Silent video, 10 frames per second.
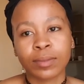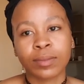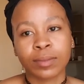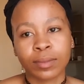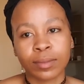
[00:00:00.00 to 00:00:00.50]

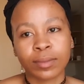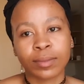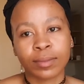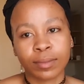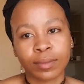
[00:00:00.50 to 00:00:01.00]

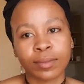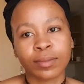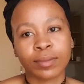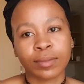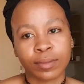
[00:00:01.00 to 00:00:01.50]

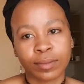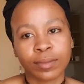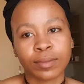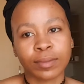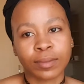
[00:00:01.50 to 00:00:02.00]

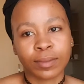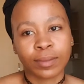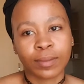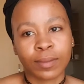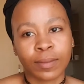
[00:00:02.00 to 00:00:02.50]

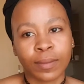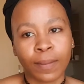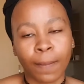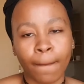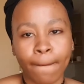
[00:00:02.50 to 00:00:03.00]

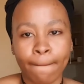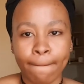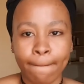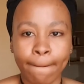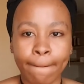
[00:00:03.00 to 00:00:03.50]

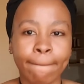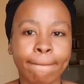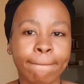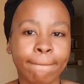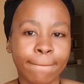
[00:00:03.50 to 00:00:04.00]

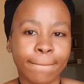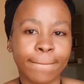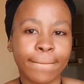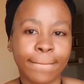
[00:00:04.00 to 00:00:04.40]
(not speaking)